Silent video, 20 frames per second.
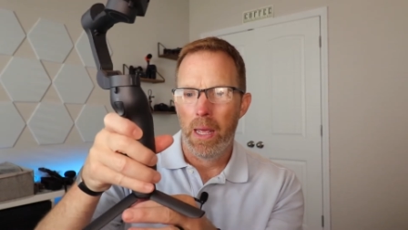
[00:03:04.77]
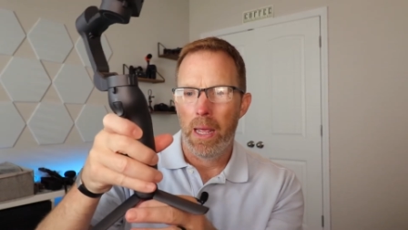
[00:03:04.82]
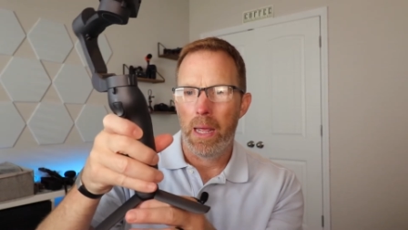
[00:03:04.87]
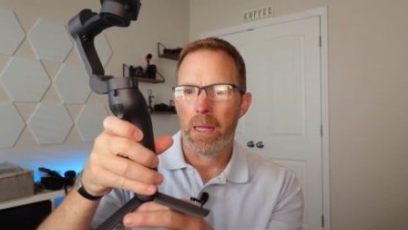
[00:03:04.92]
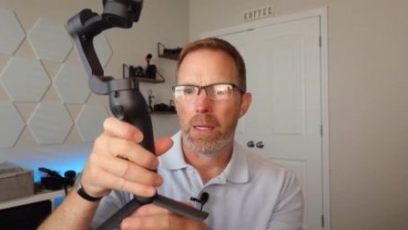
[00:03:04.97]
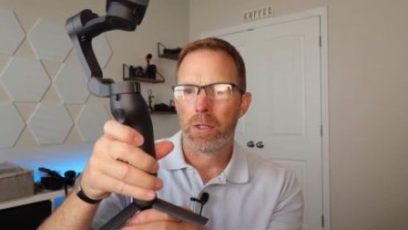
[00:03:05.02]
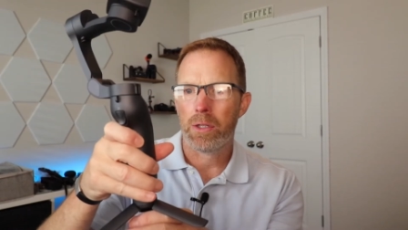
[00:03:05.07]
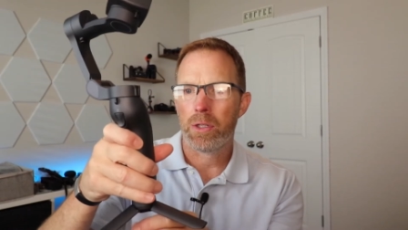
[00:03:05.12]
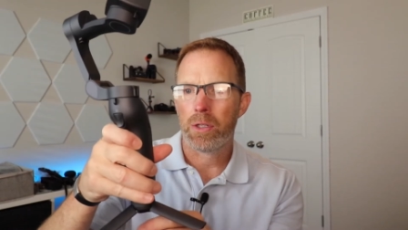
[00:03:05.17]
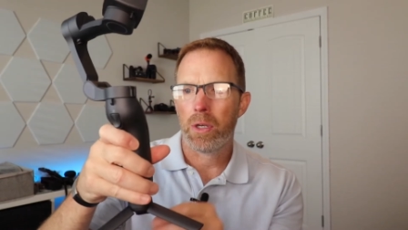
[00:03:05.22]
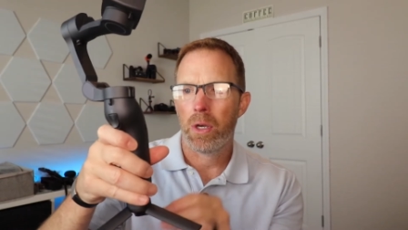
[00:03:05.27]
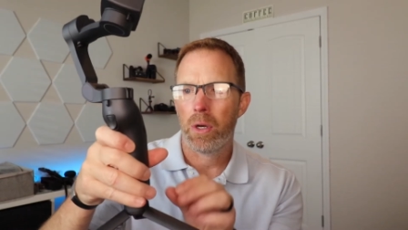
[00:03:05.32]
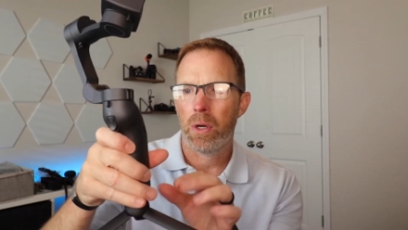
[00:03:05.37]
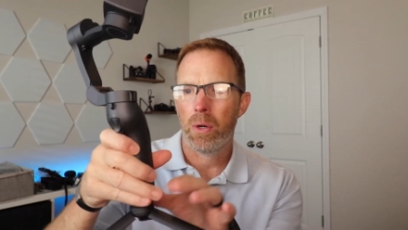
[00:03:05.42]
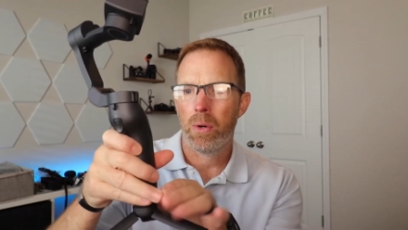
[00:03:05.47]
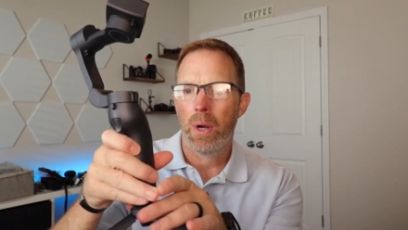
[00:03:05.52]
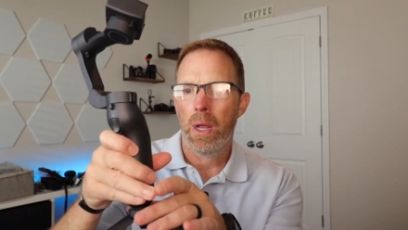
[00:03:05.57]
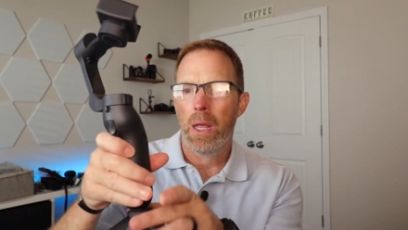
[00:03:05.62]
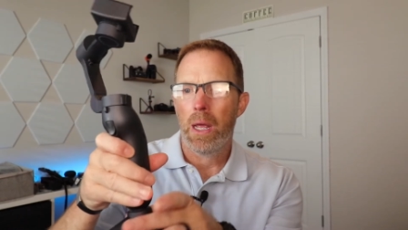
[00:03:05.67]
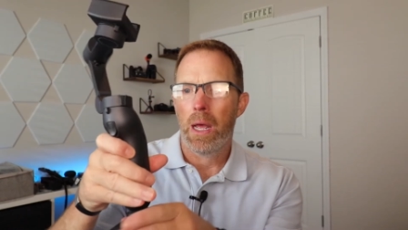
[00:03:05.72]
and
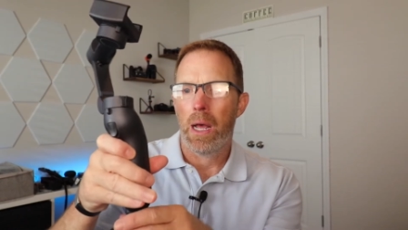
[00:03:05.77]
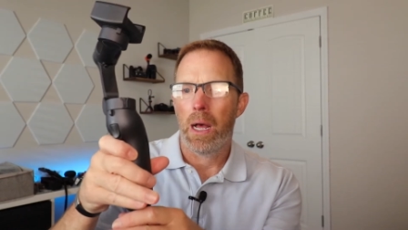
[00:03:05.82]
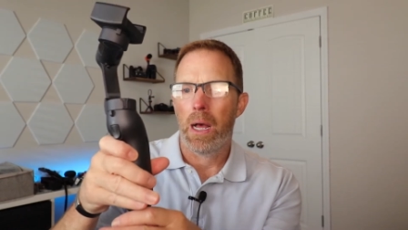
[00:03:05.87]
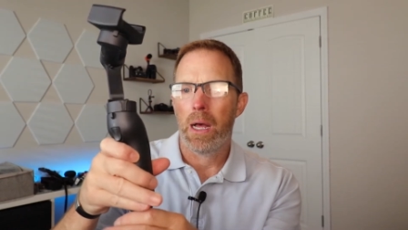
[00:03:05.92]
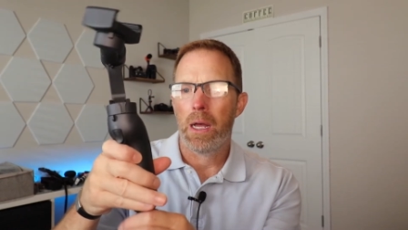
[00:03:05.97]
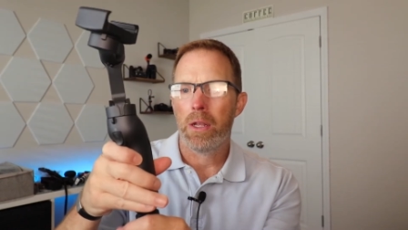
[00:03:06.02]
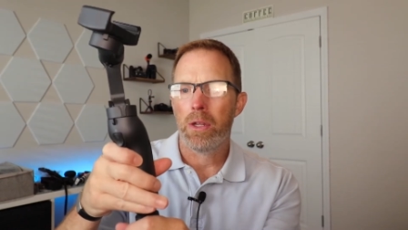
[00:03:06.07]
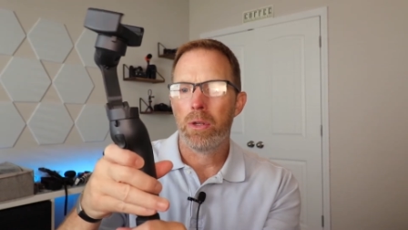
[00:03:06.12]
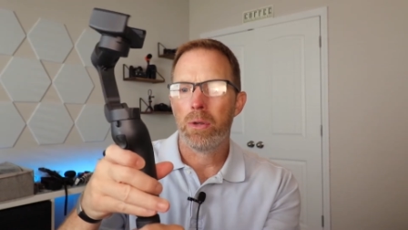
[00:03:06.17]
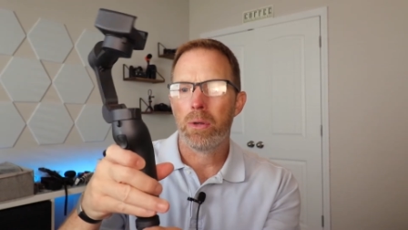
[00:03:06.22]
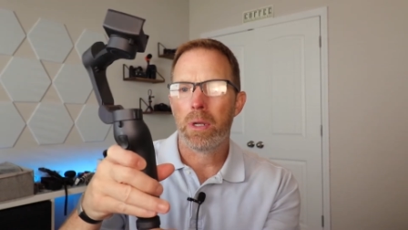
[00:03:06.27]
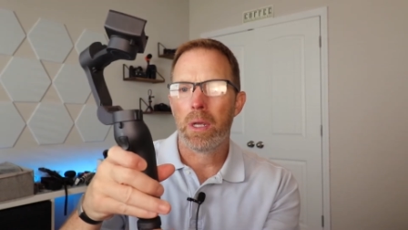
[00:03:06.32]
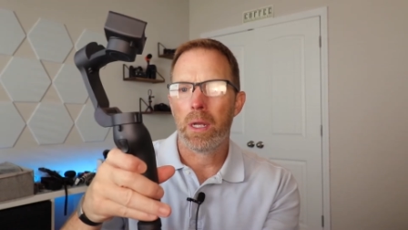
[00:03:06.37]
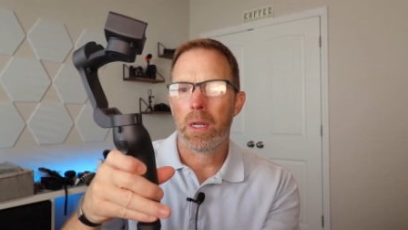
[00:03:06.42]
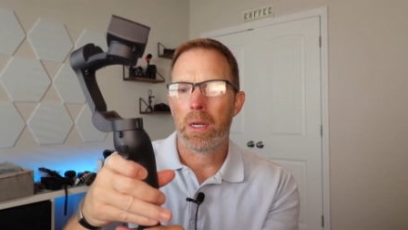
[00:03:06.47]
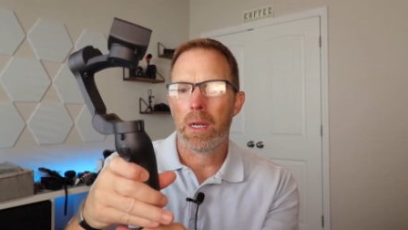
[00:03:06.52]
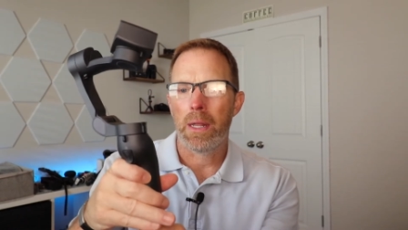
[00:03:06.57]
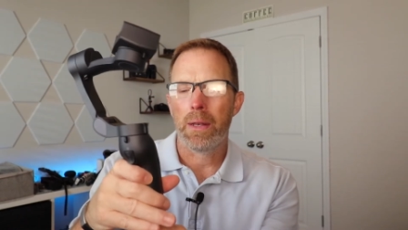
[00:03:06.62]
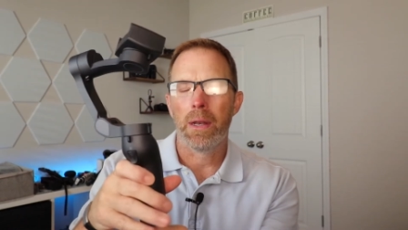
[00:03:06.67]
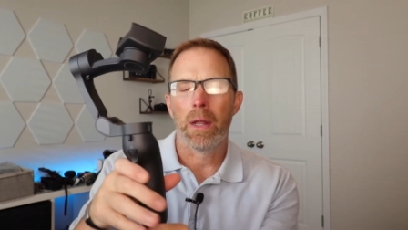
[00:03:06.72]
so you
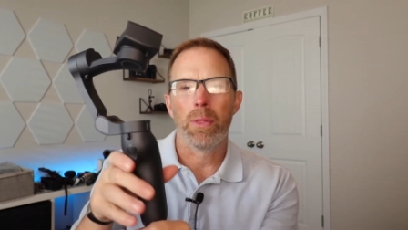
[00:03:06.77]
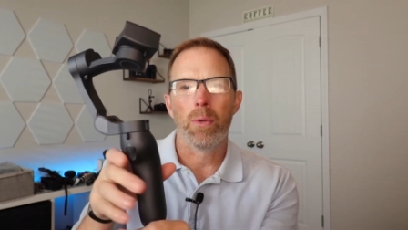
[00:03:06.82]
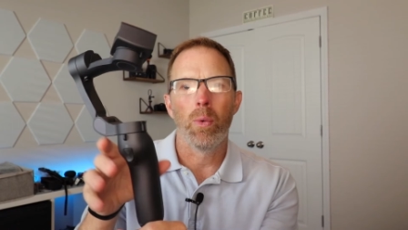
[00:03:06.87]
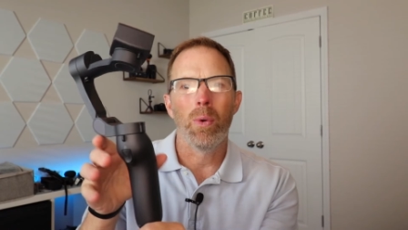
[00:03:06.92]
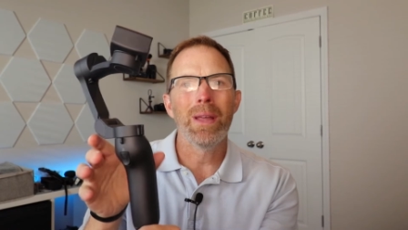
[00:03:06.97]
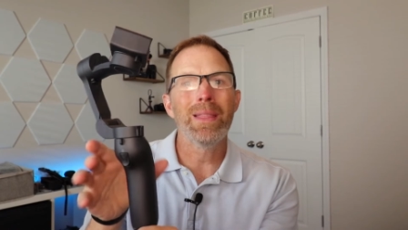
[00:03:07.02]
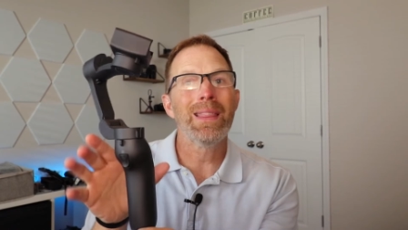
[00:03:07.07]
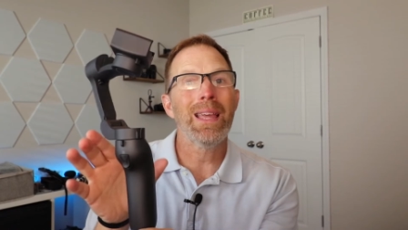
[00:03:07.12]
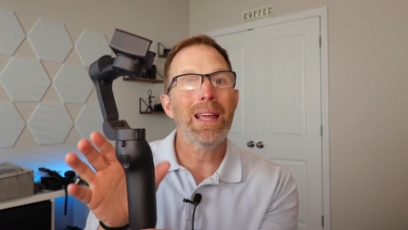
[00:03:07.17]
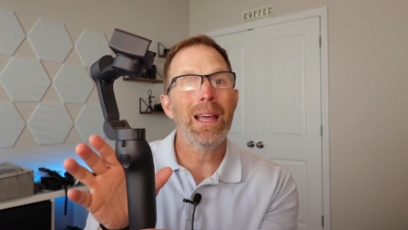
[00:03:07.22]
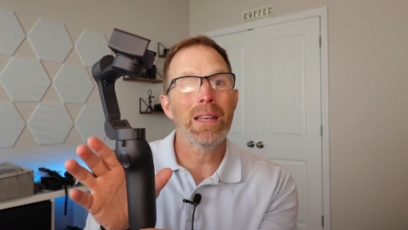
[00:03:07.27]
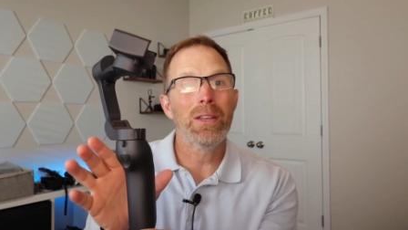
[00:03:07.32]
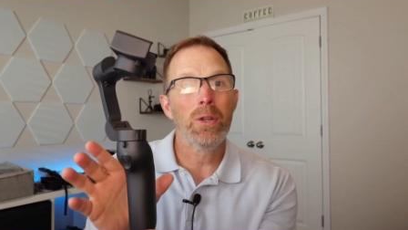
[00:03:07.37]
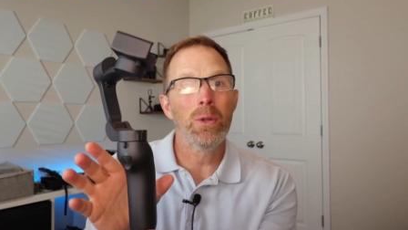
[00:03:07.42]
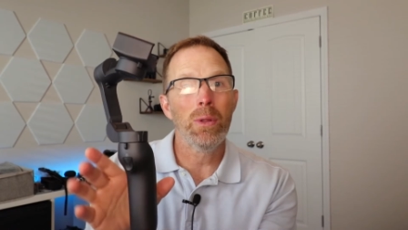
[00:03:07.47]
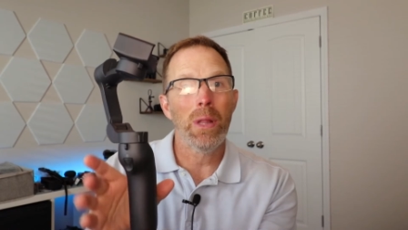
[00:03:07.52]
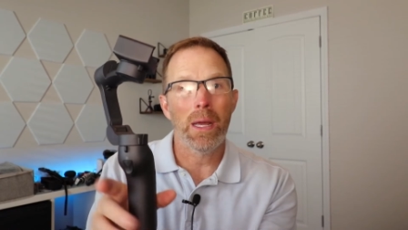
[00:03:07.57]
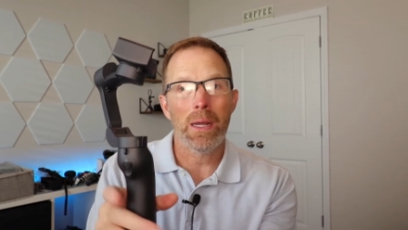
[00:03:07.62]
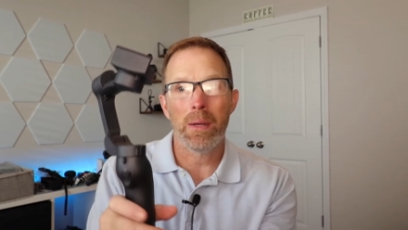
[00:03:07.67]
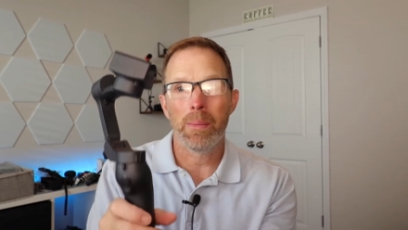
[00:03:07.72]
can, now the one thing I
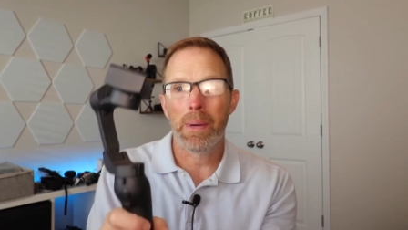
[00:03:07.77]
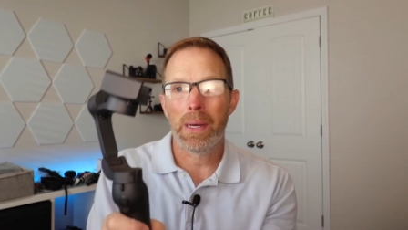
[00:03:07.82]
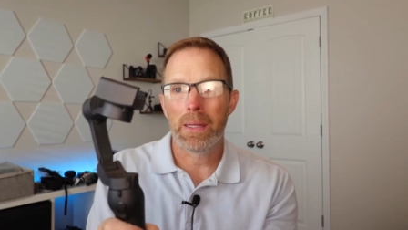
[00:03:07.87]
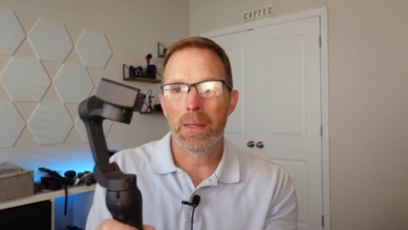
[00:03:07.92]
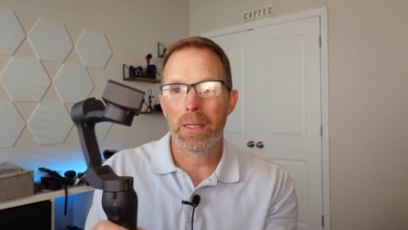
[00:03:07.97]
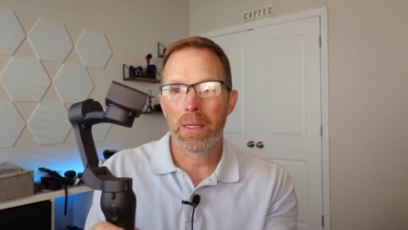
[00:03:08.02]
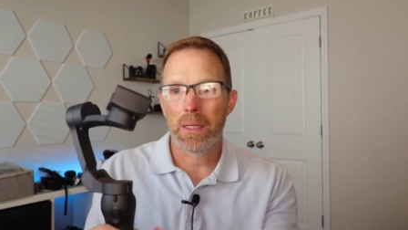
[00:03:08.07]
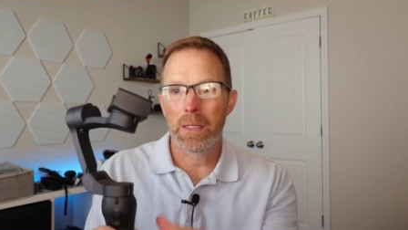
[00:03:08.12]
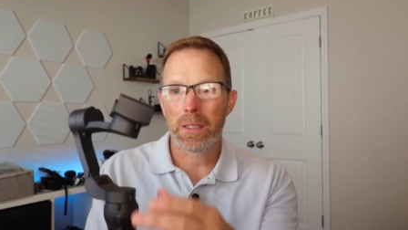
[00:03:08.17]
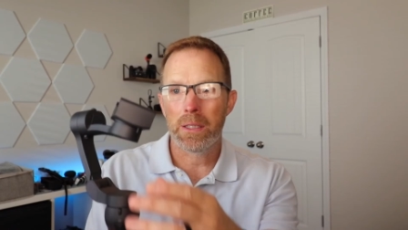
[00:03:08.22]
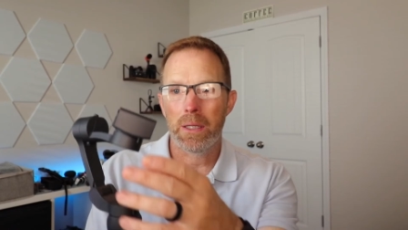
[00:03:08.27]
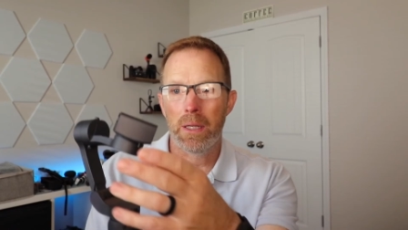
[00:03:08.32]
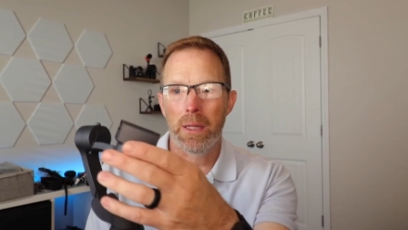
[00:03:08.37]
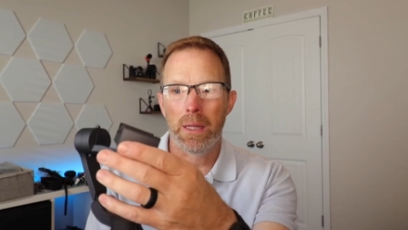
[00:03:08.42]
do like about this,